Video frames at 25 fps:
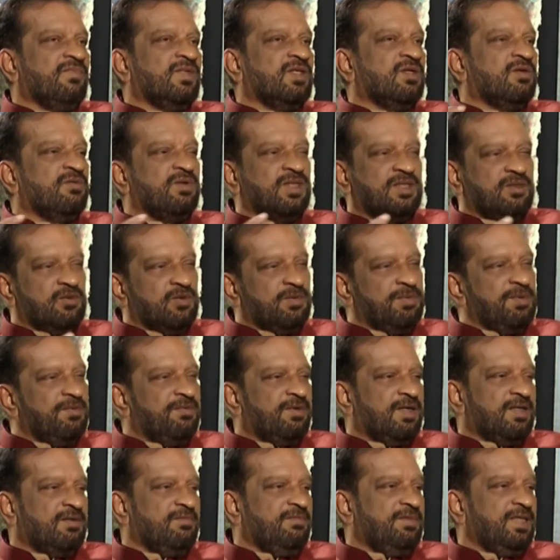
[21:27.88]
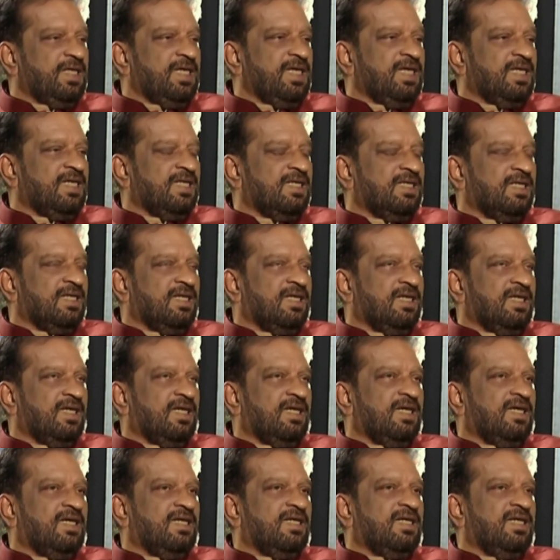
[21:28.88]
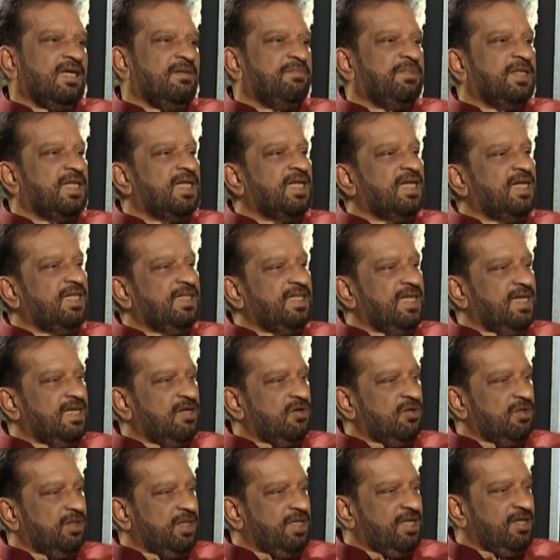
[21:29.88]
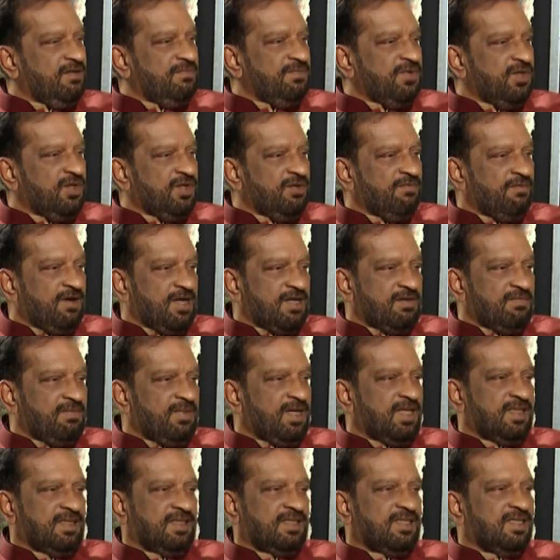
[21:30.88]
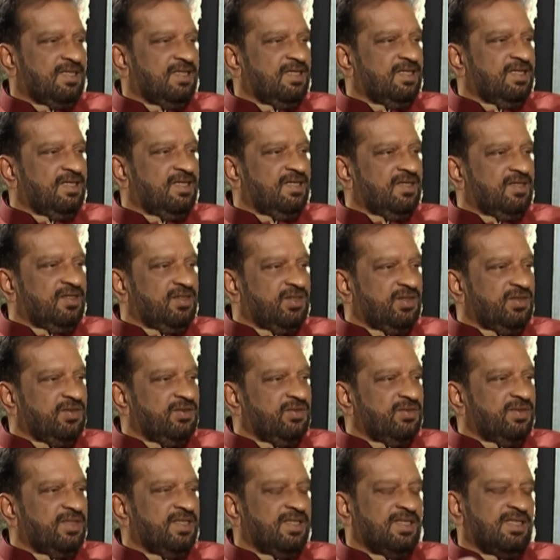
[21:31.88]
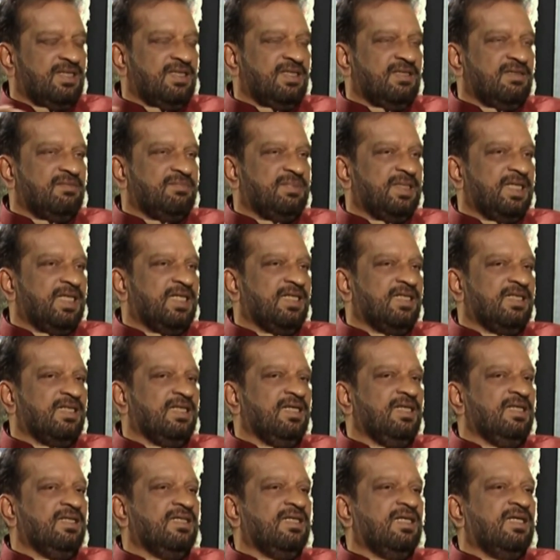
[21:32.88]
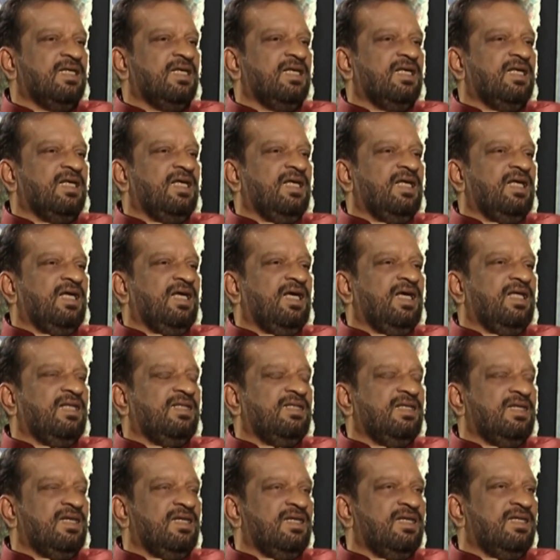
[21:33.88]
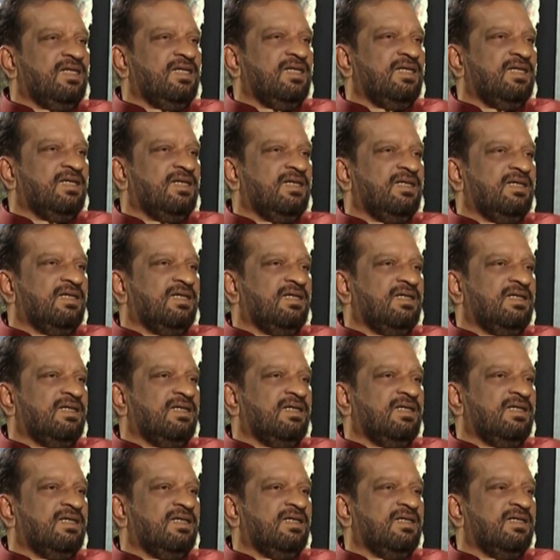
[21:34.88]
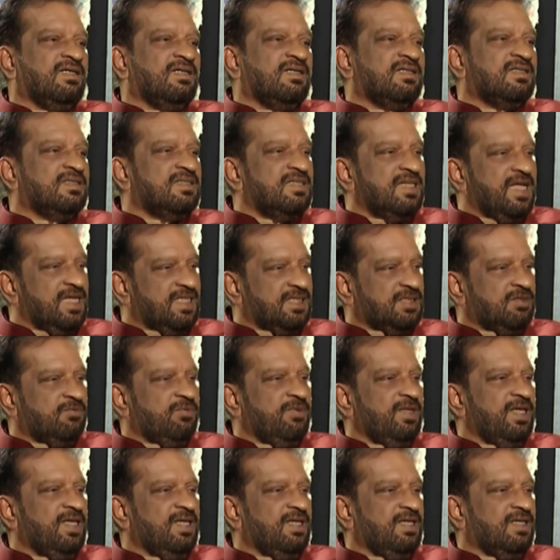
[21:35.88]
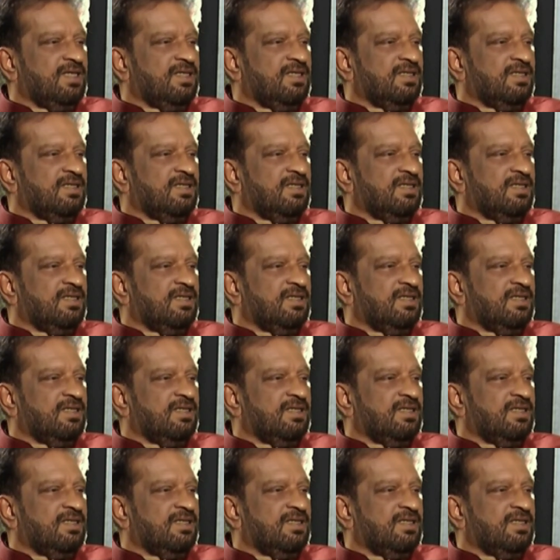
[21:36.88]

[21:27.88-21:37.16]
So it took me 1 week. Apparently they gave me only 1 month to do the painting. And then next week,